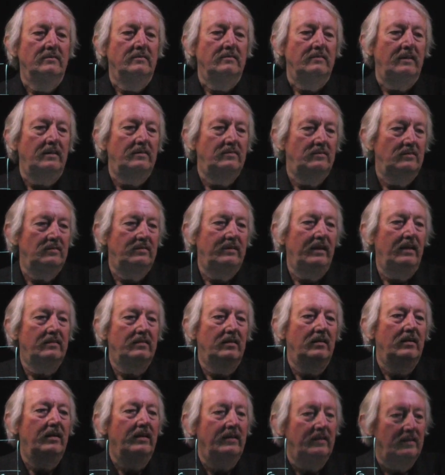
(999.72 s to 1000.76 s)
that's a
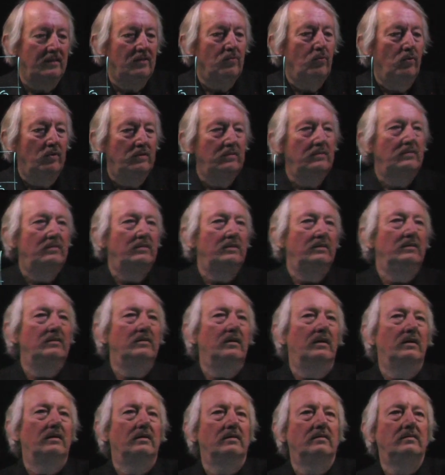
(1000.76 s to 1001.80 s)
delta-like quantity,
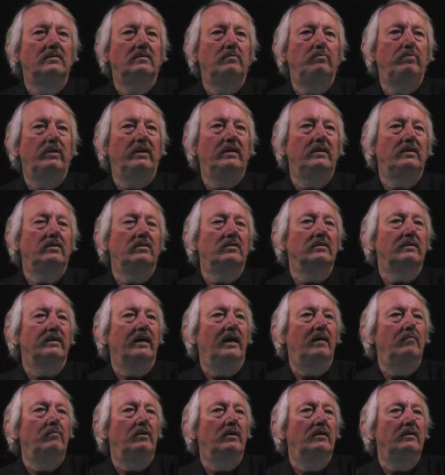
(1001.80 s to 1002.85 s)
depending on
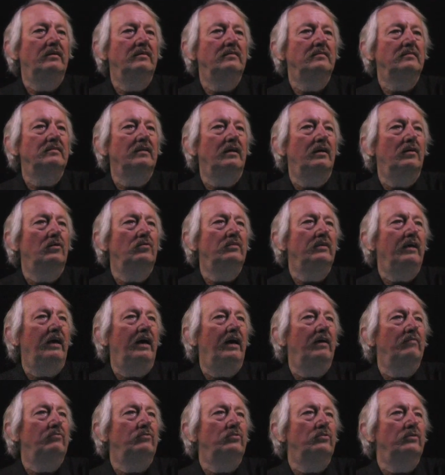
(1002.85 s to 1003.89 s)
gamma, is now the
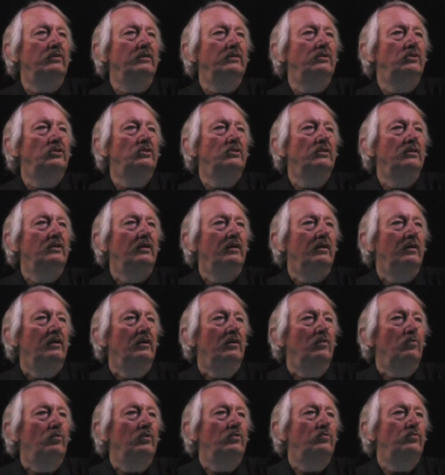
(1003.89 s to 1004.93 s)
average
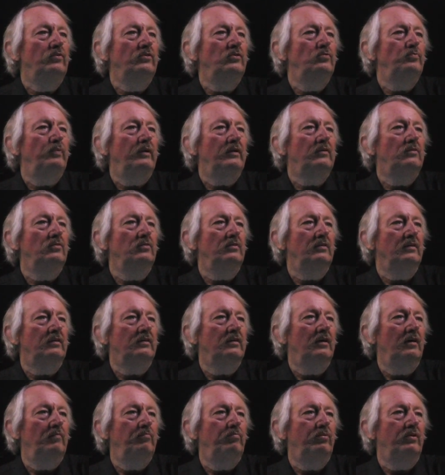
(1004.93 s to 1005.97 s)
with respect to the
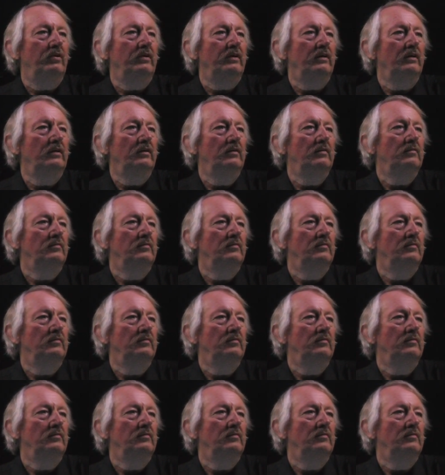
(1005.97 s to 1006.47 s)
coupling.